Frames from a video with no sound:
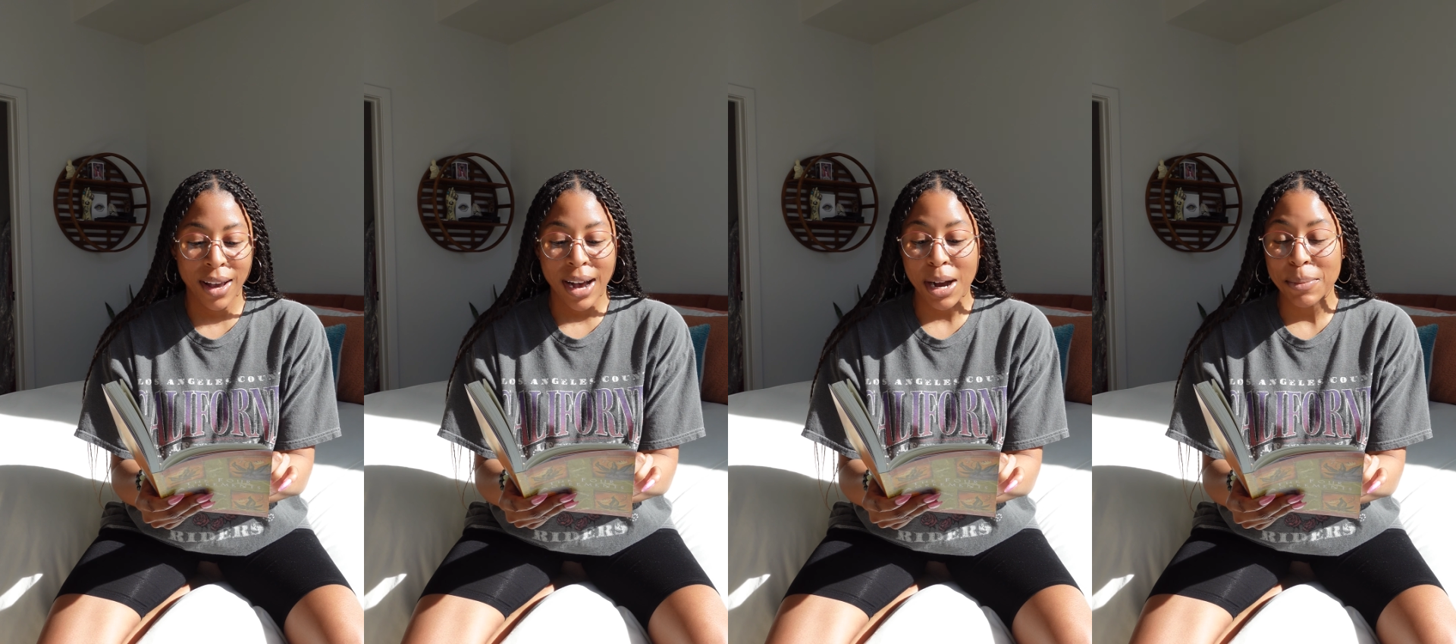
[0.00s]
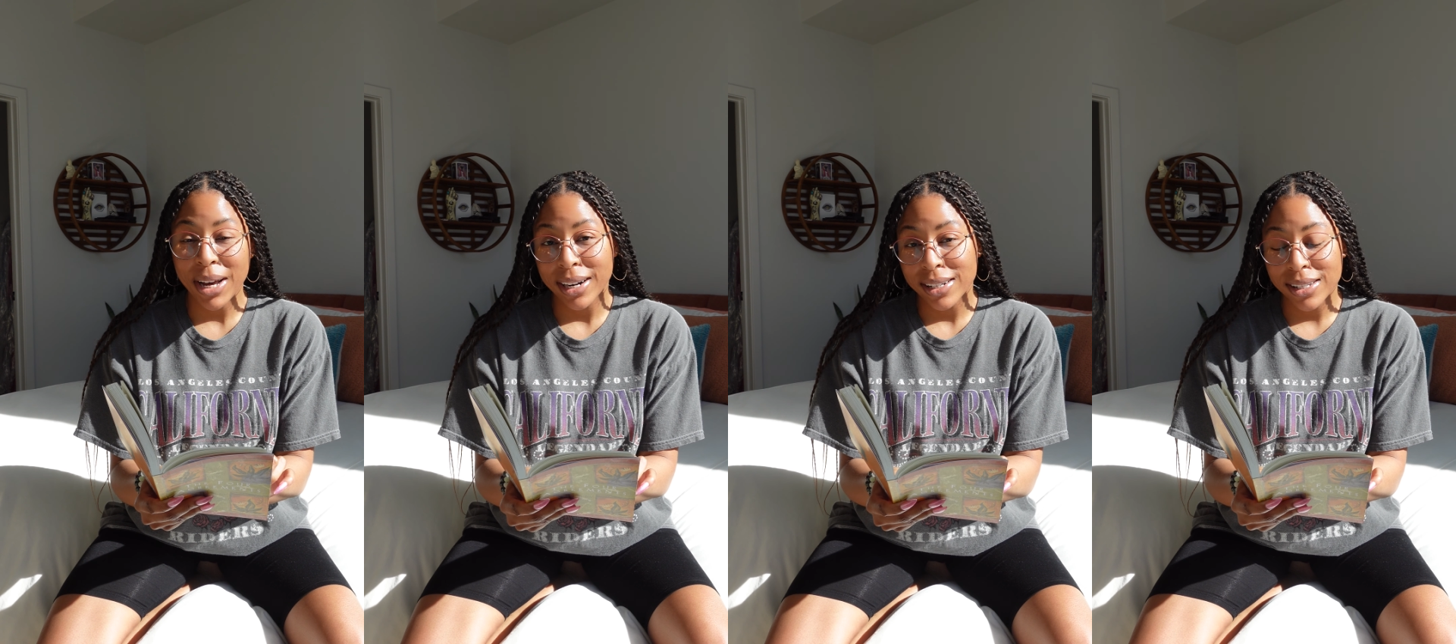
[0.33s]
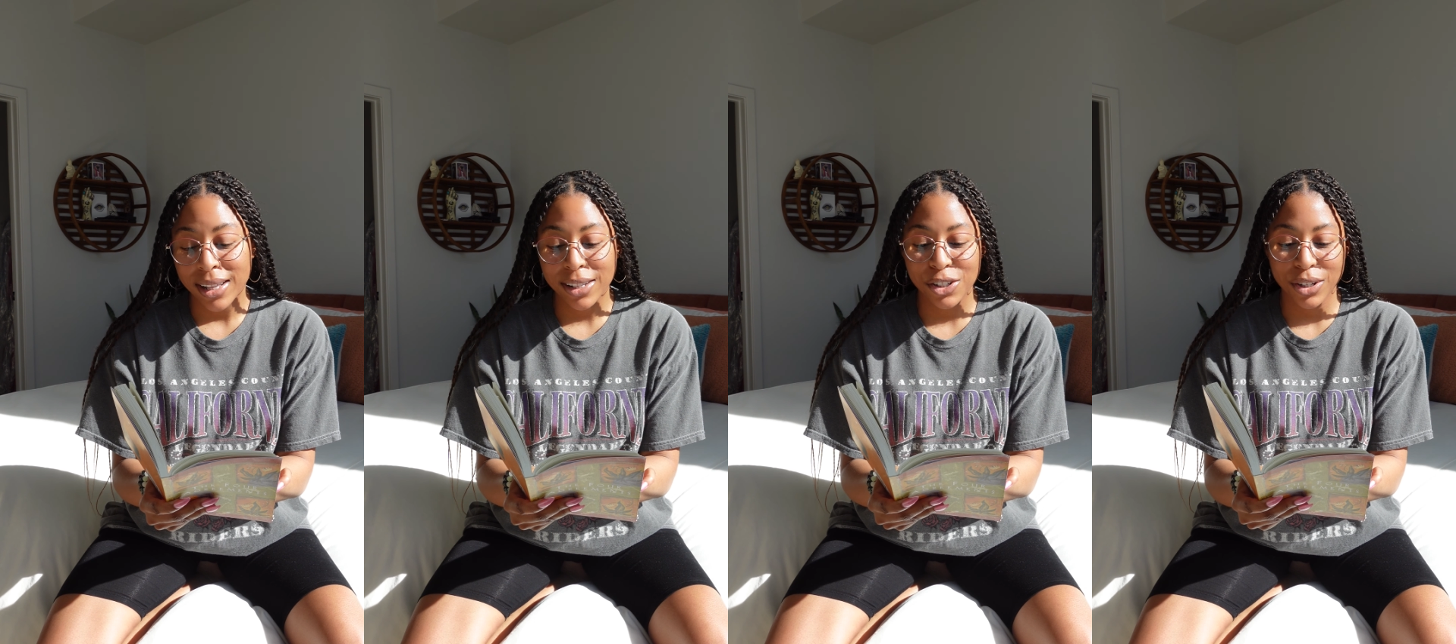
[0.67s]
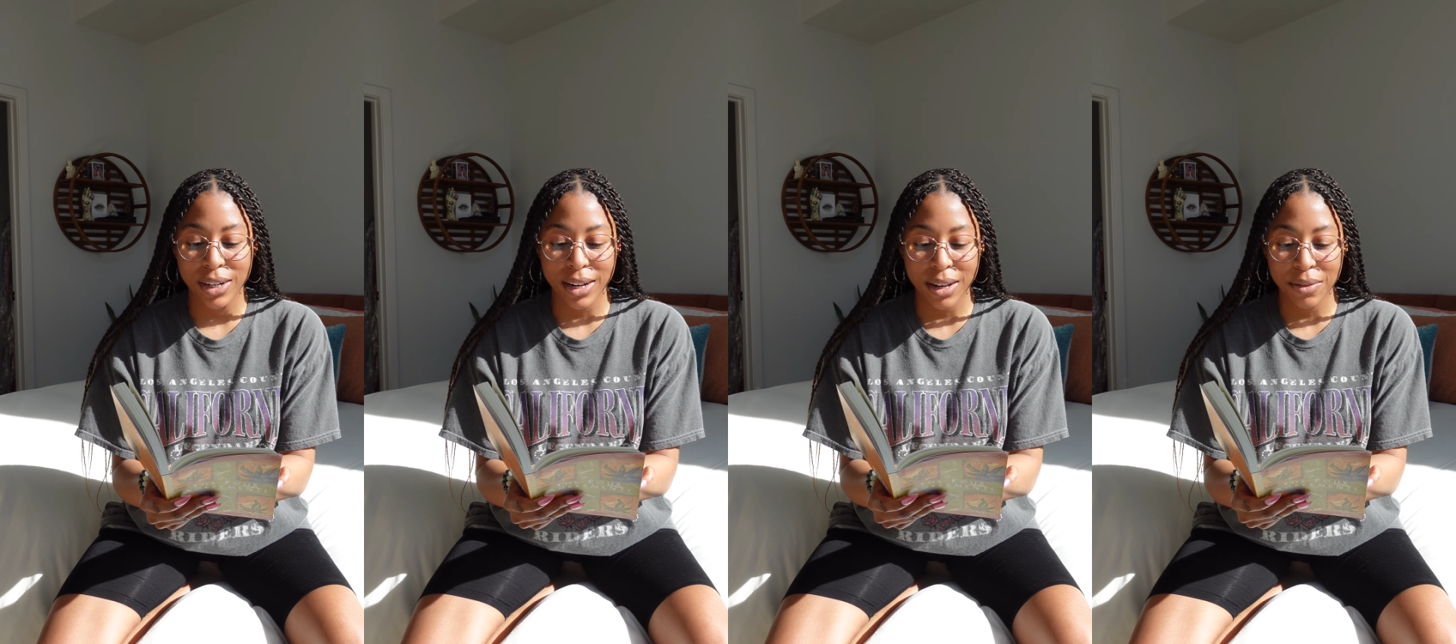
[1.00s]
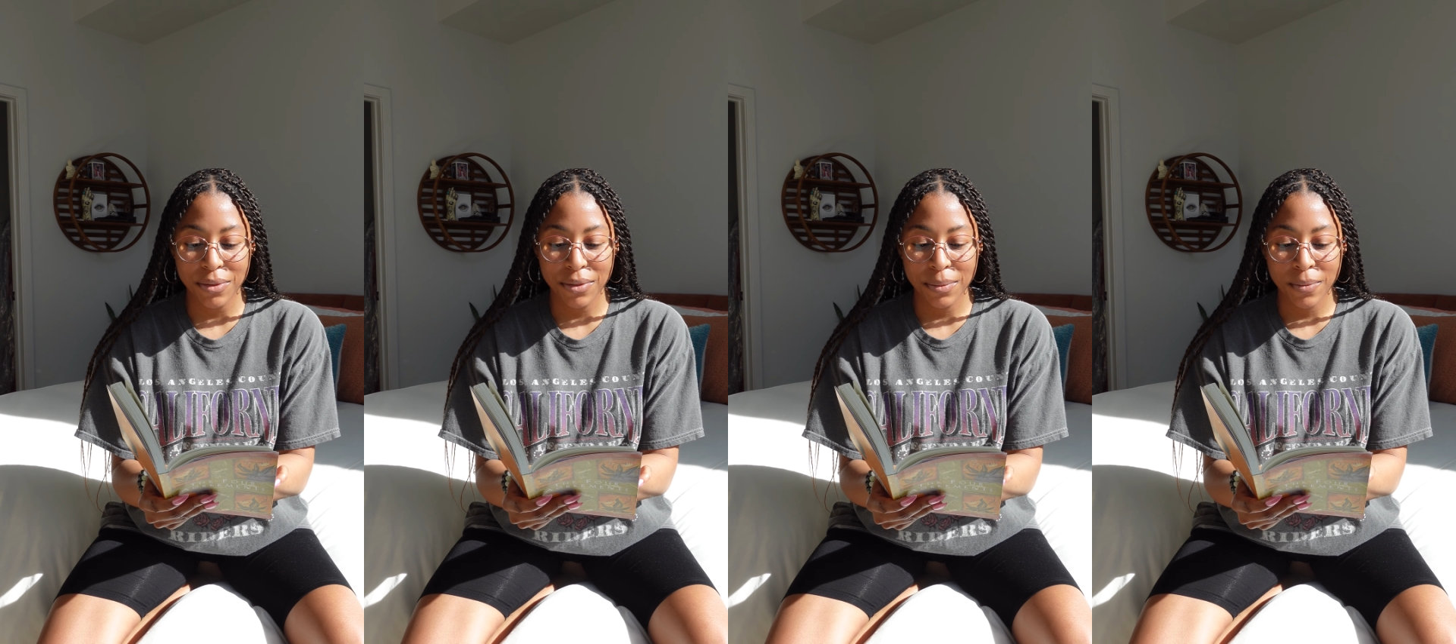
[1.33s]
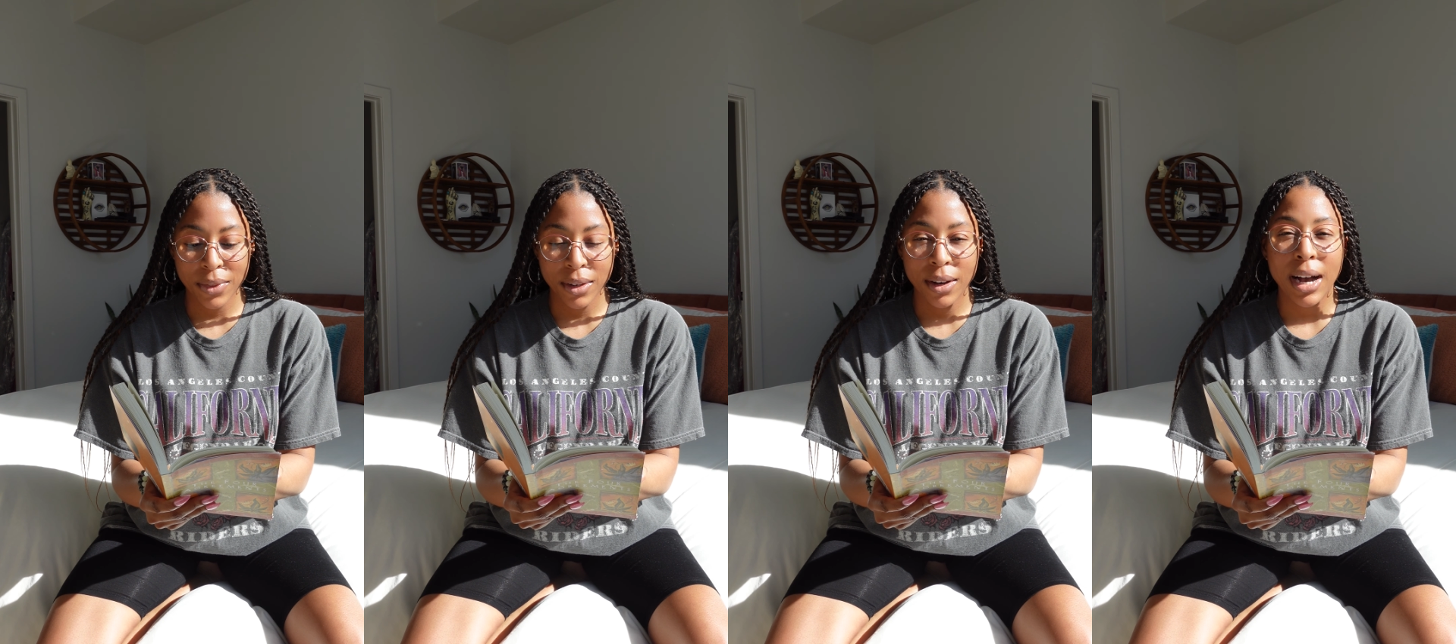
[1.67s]
I'm not intelligent enough.
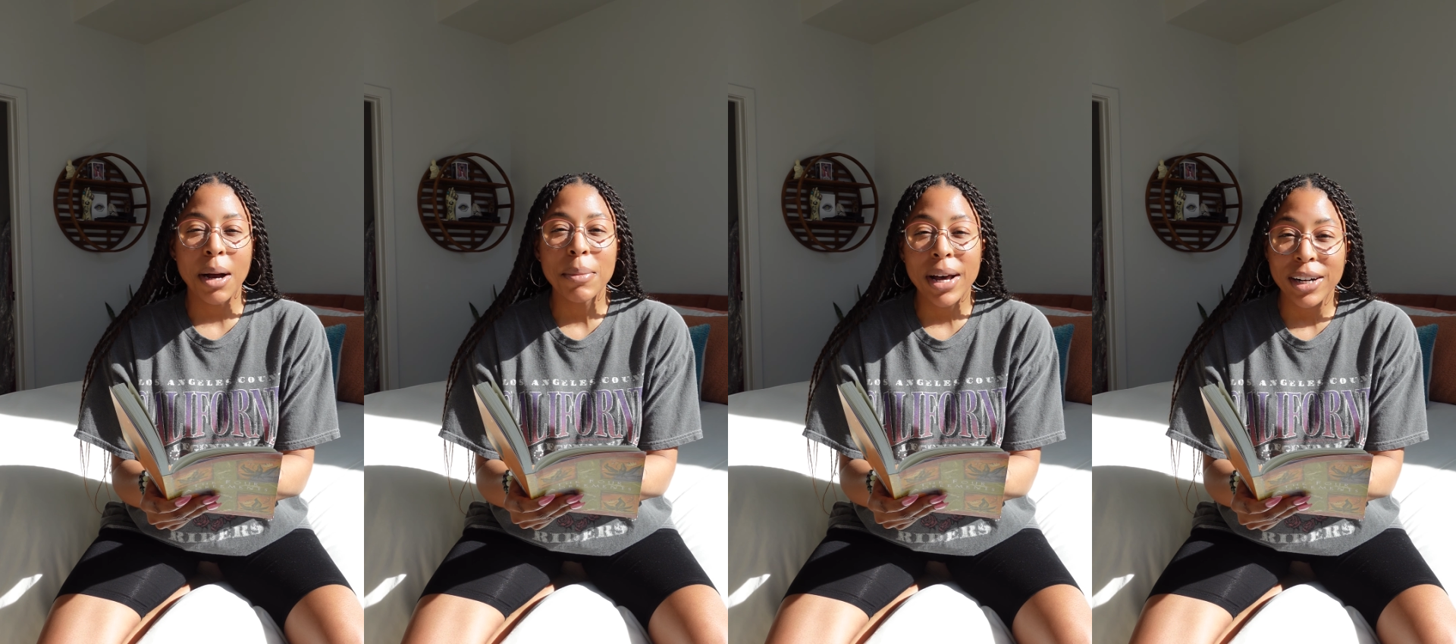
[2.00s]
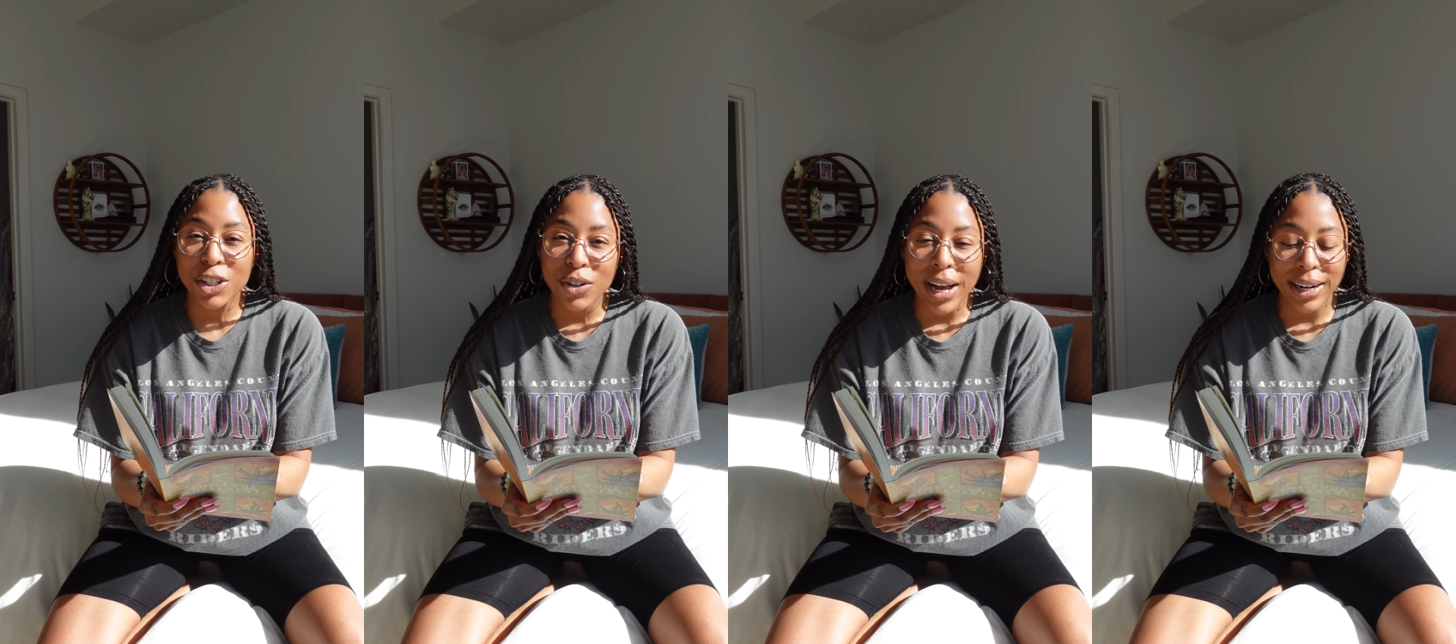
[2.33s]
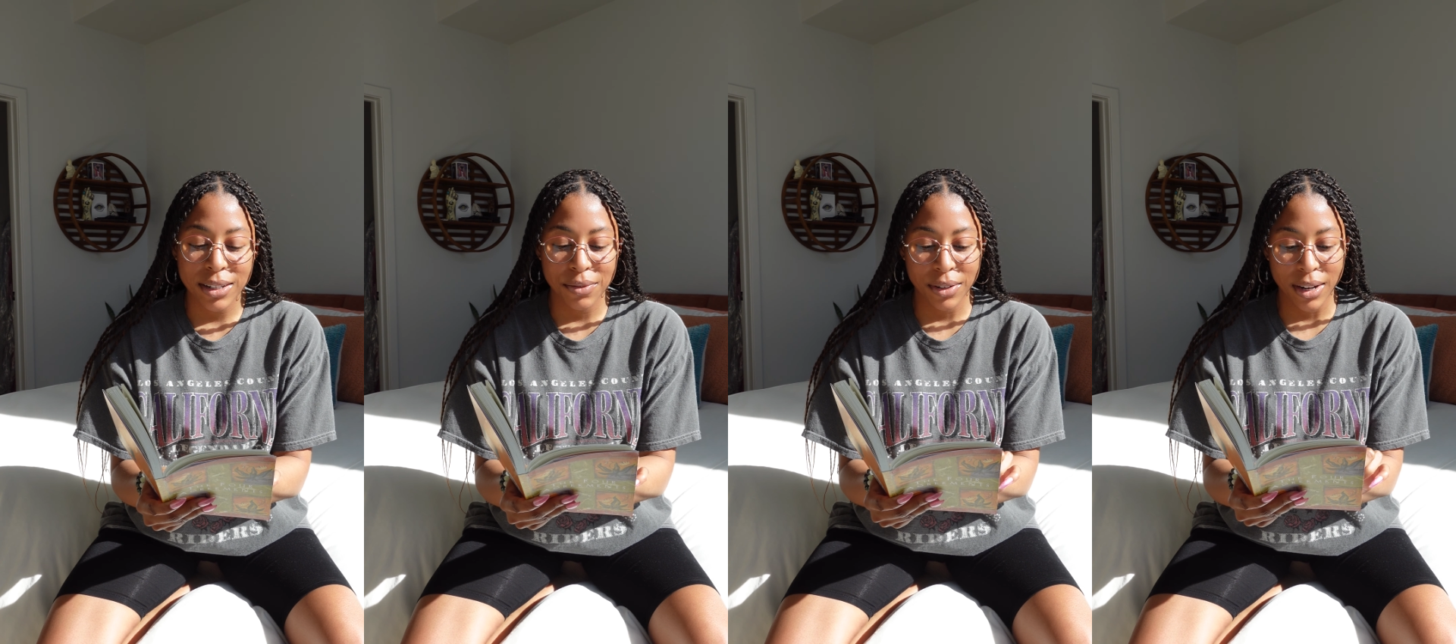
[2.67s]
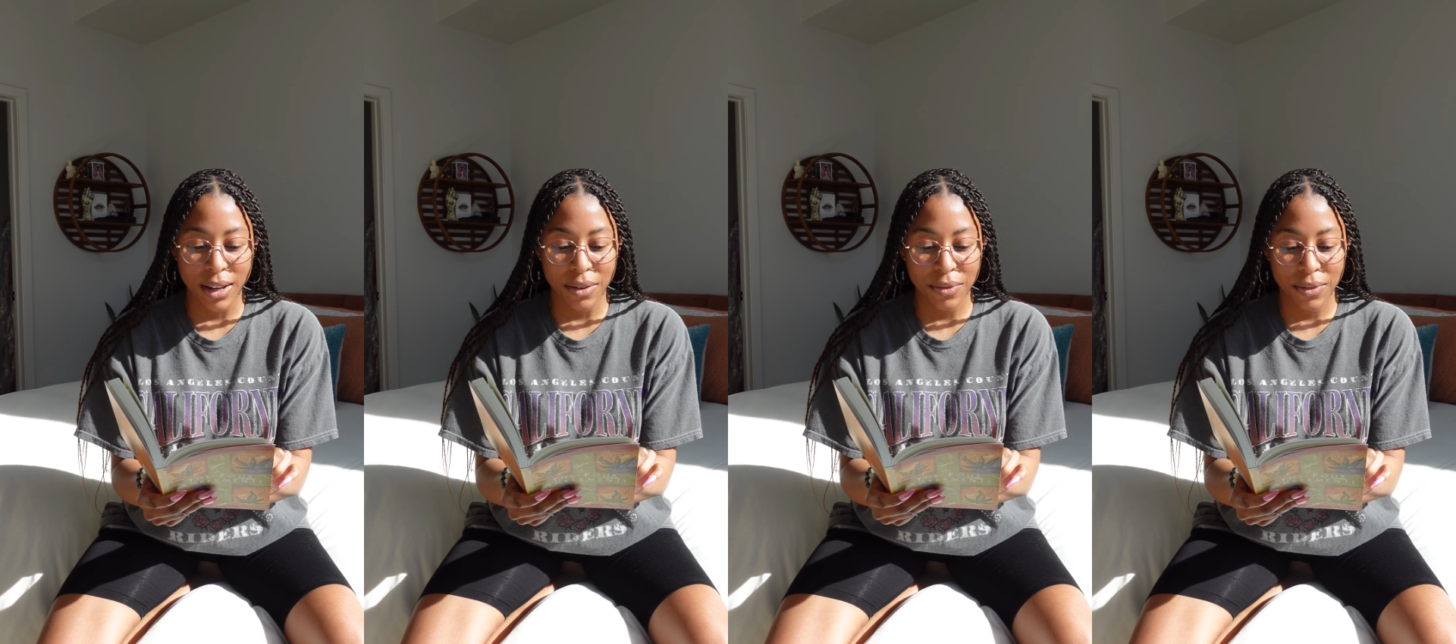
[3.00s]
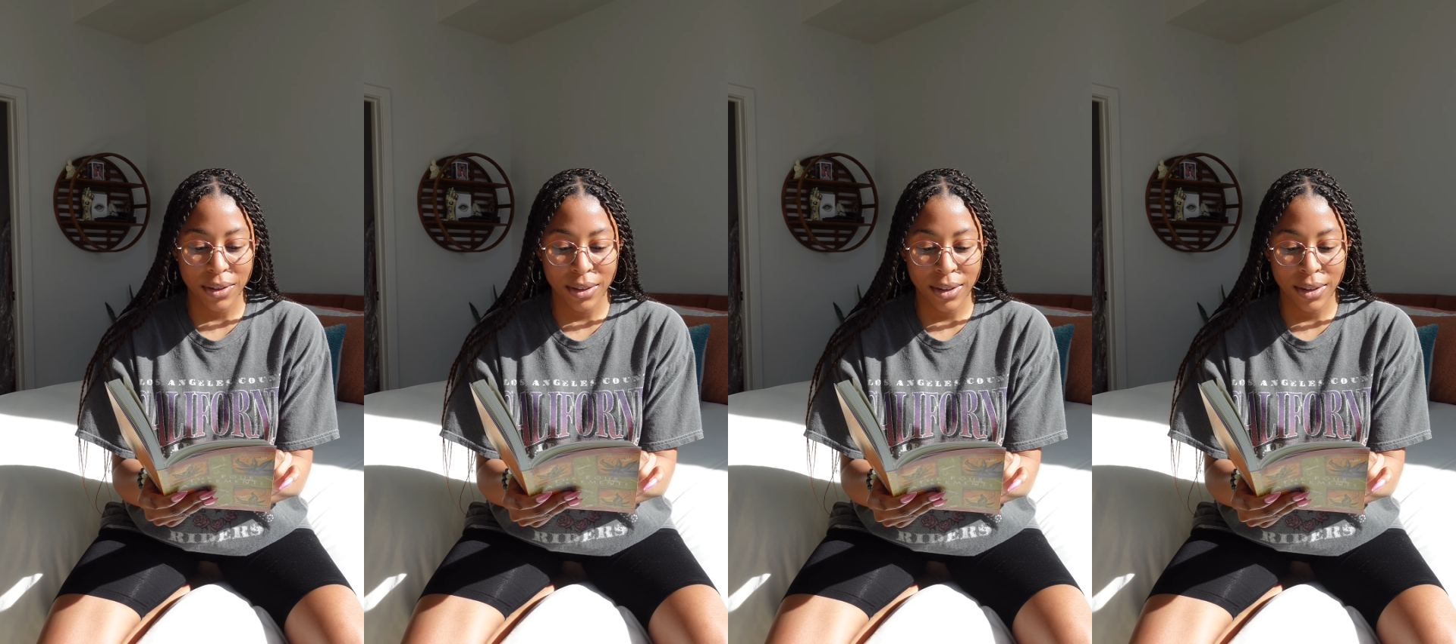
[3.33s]
I'm not attractive enough.